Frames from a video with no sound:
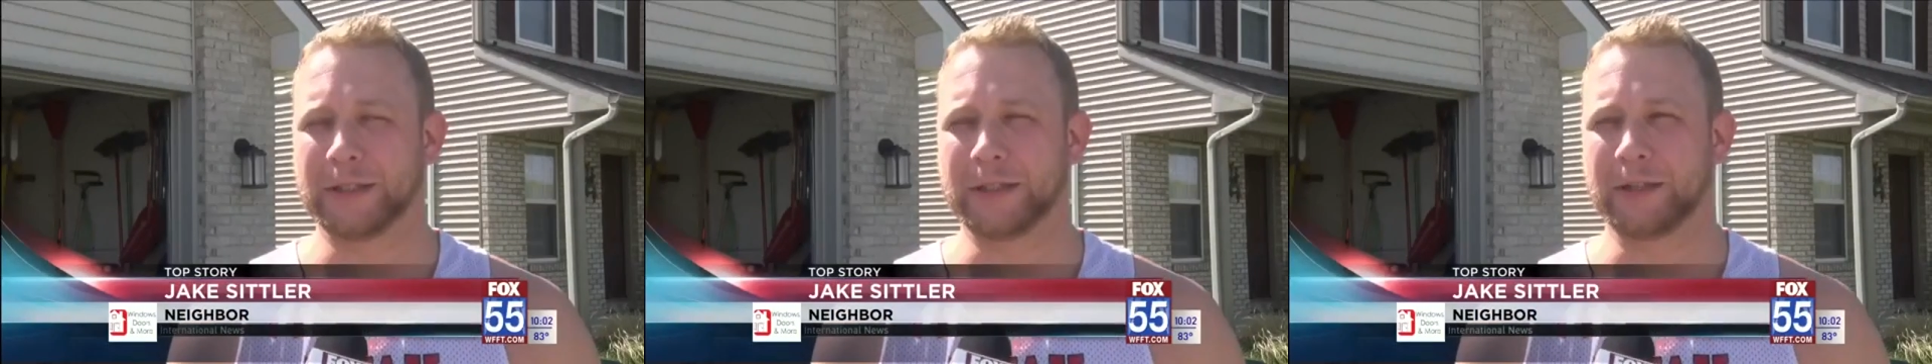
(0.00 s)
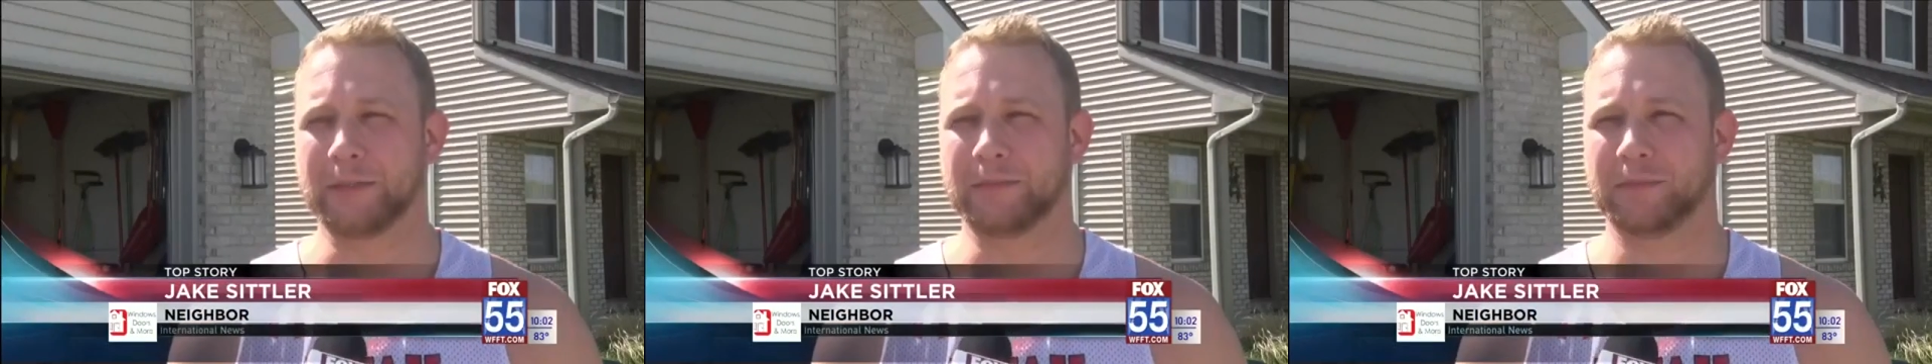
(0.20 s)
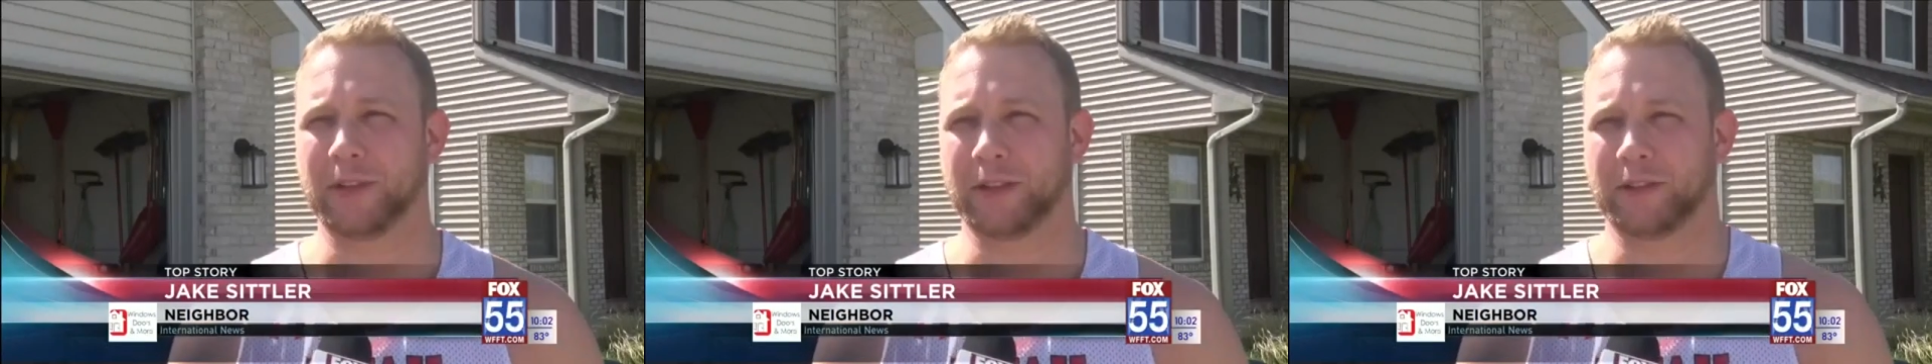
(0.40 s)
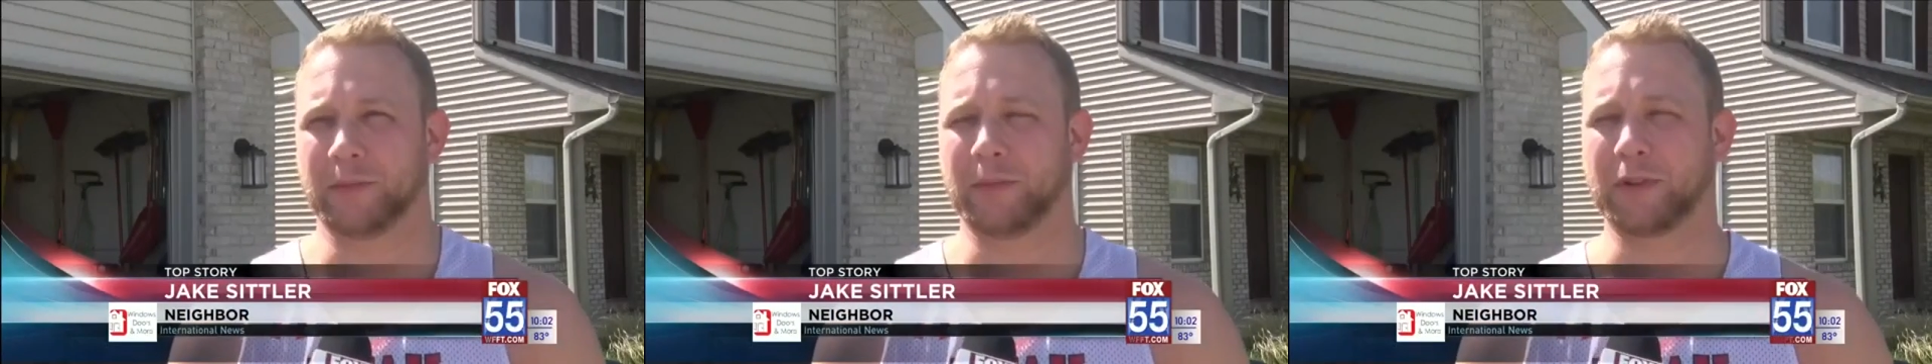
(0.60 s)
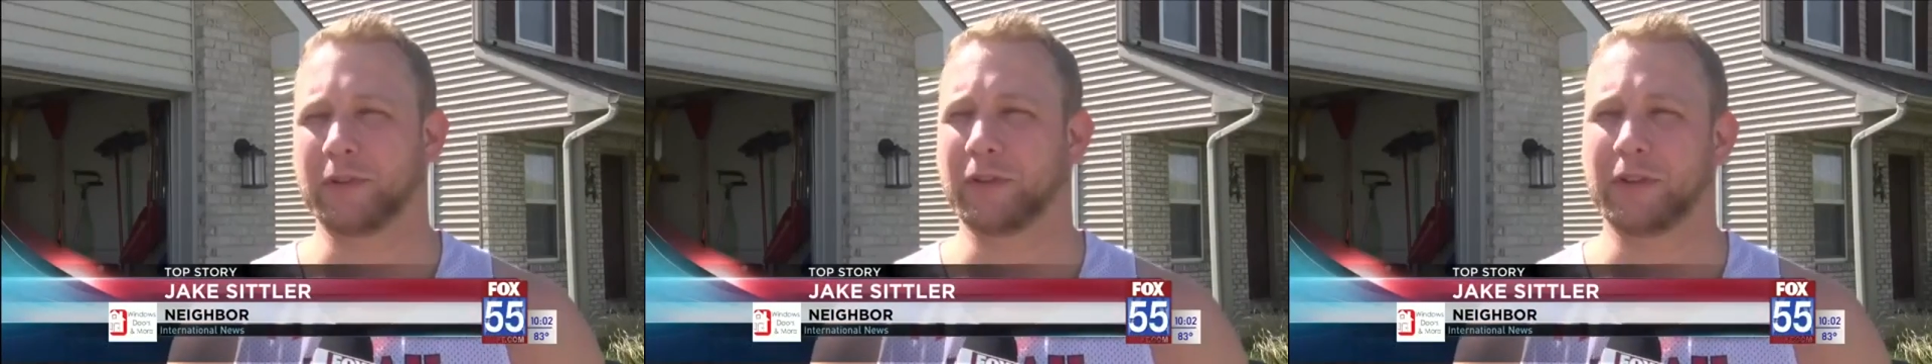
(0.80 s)
not
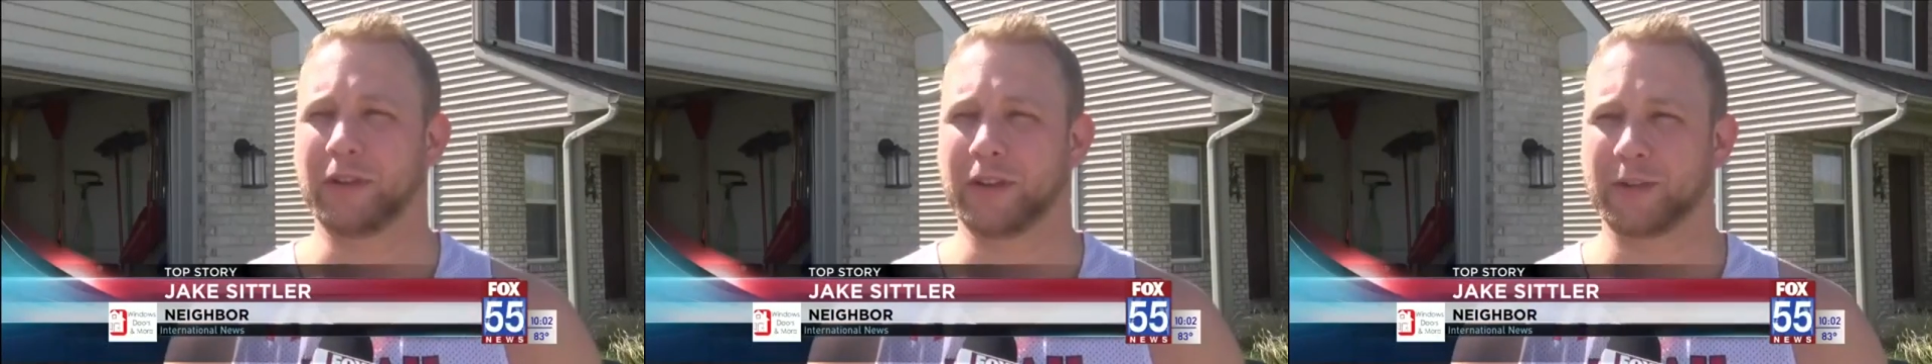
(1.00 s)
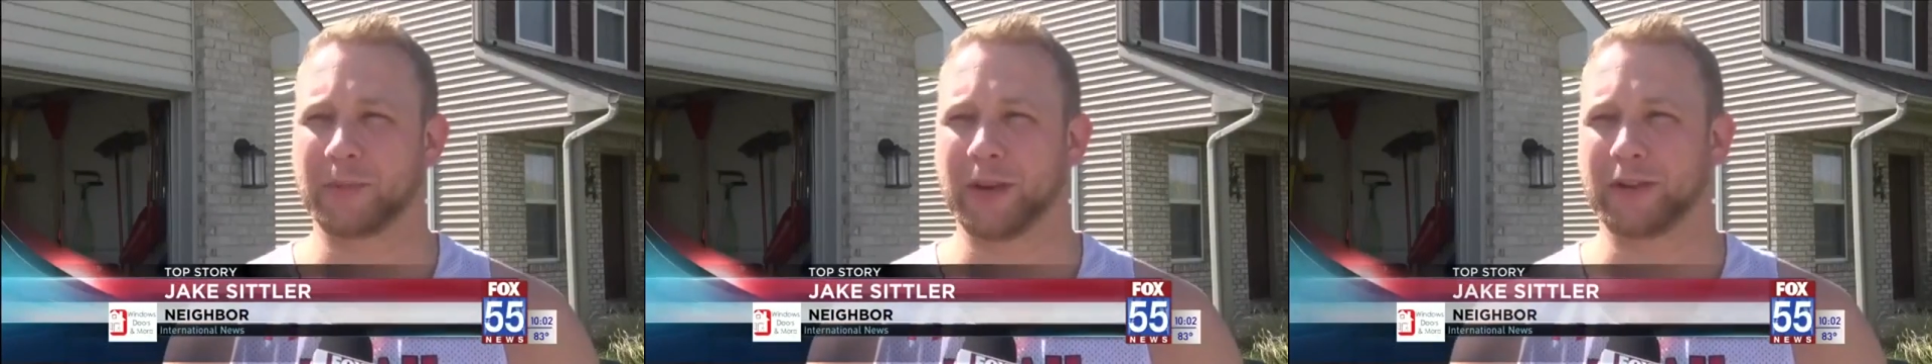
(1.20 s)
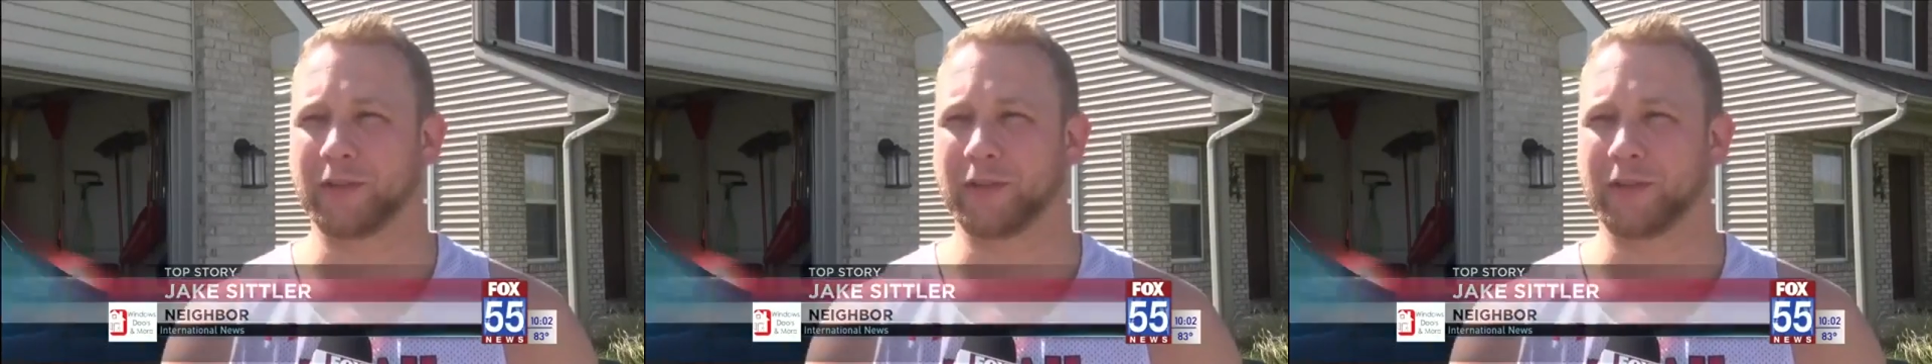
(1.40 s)
something you really expect